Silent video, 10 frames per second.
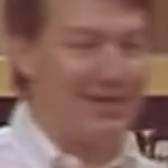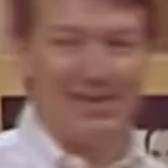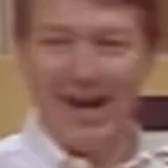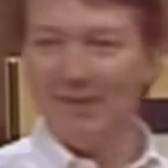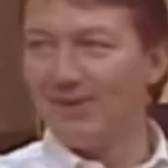It's
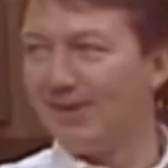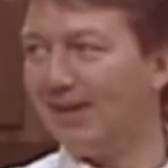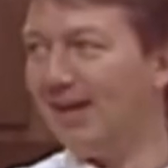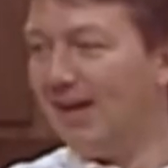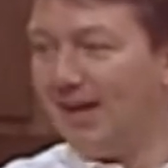liable to
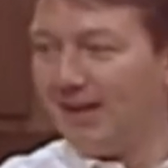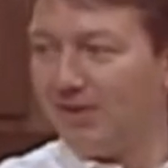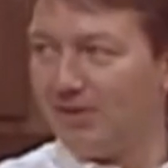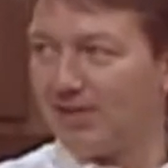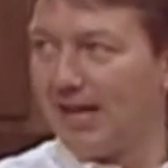
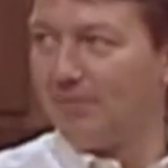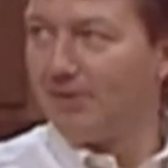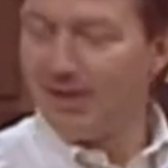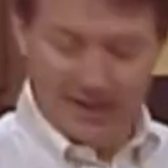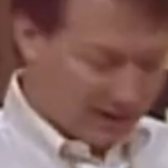do the same
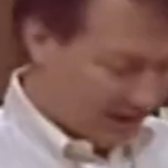thing.